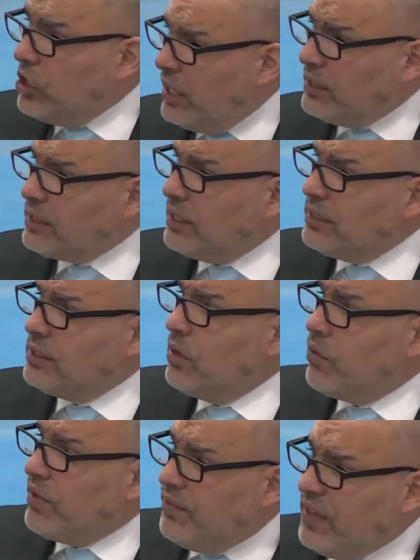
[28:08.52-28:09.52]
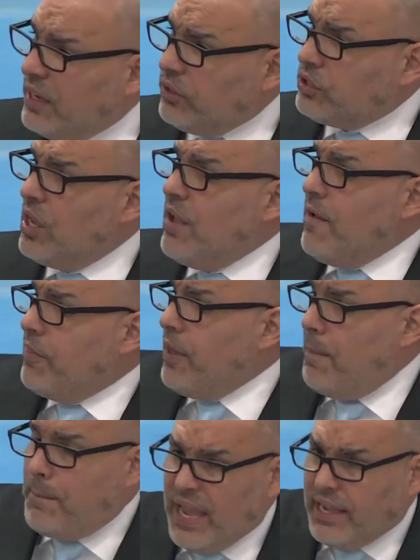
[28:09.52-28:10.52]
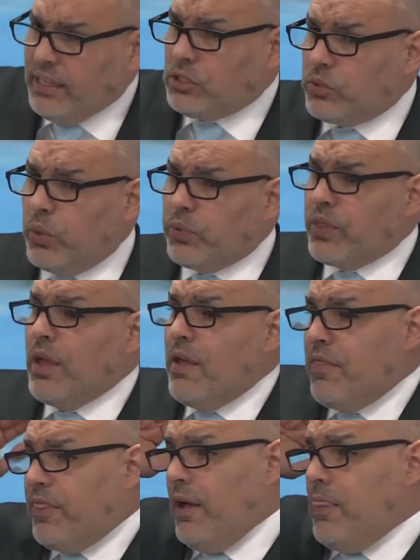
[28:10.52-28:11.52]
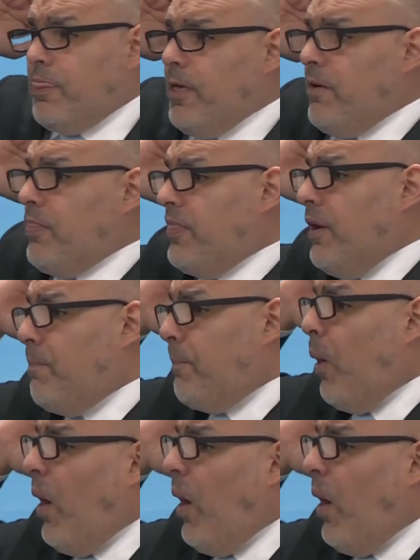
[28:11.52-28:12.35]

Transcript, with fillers: Jesus reveals the biggest truth, the, the, the